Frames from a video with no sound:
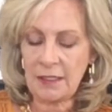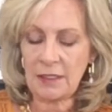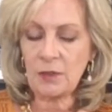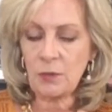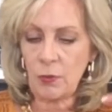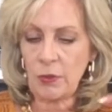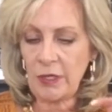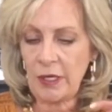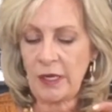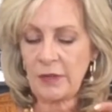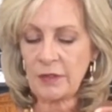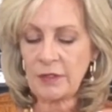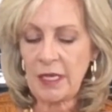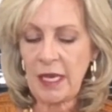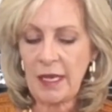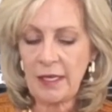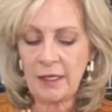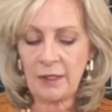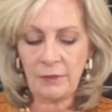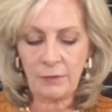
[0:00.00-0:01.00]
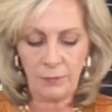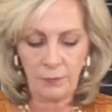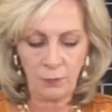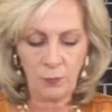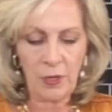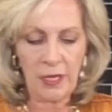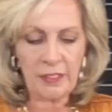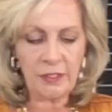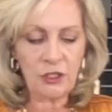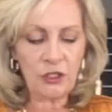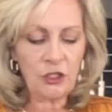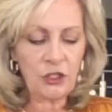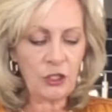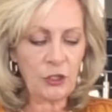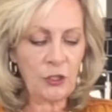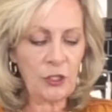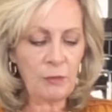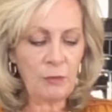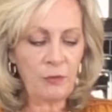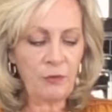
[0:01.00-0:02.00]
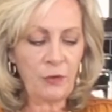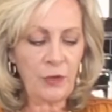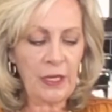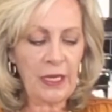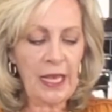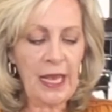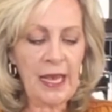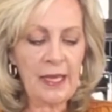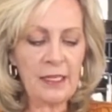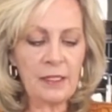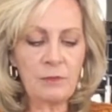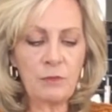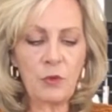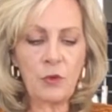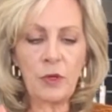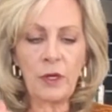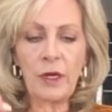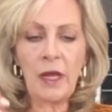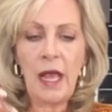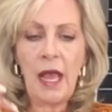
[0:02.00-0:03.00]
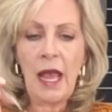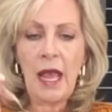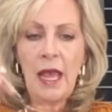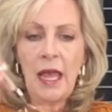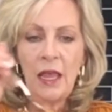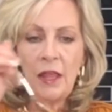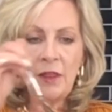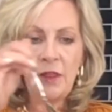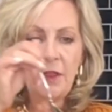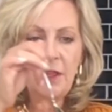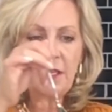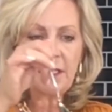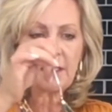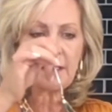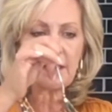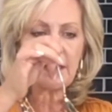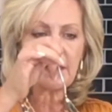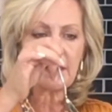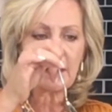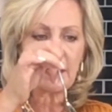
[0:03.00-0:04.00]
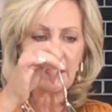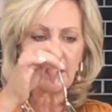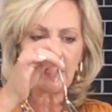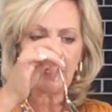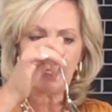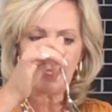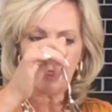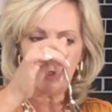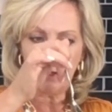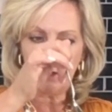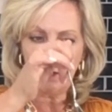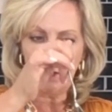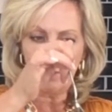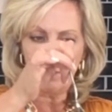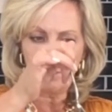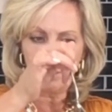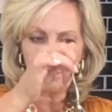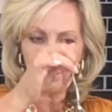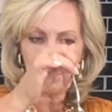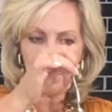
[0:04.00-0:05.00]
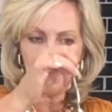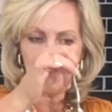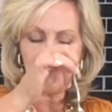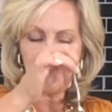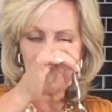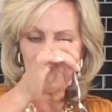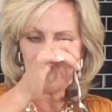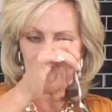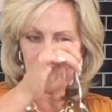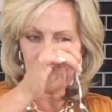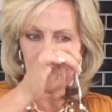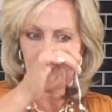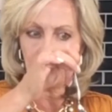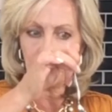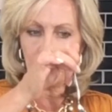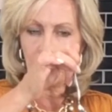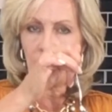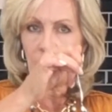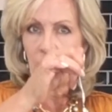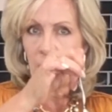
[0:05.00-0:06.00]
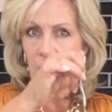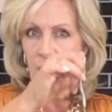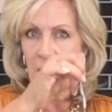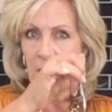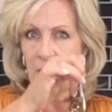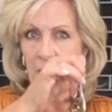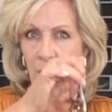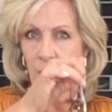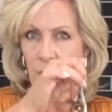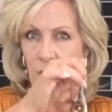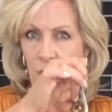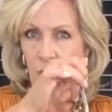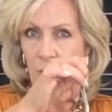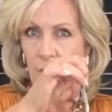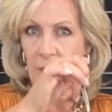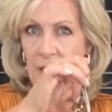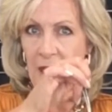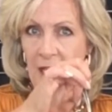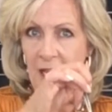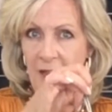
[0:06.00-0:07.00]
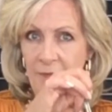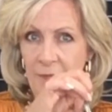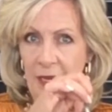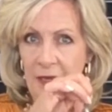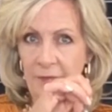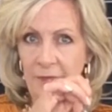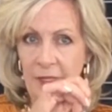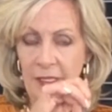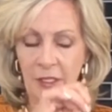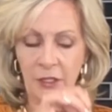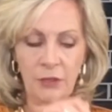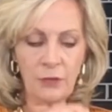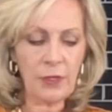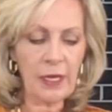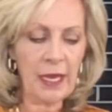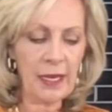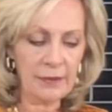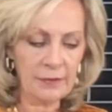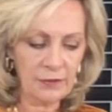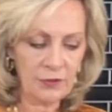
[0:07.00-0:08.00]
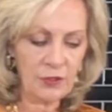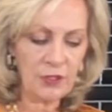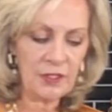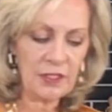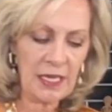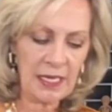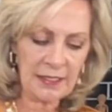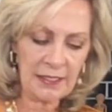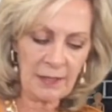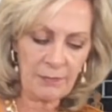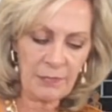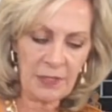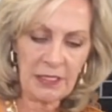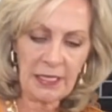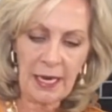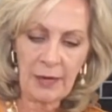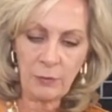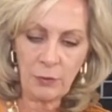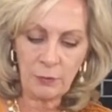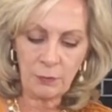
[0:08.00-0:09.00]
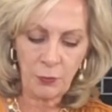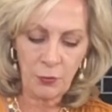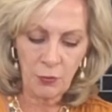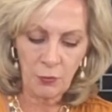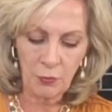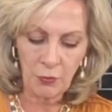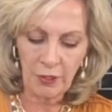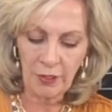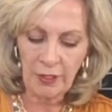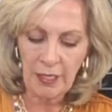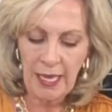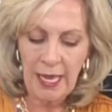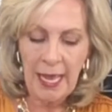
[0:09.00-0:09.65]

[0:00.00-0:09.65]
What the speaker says: is what I was kind of wanting to show you before I added more, this is a little thicker than I would normally have my vinaigrette, so it's not something I would pour.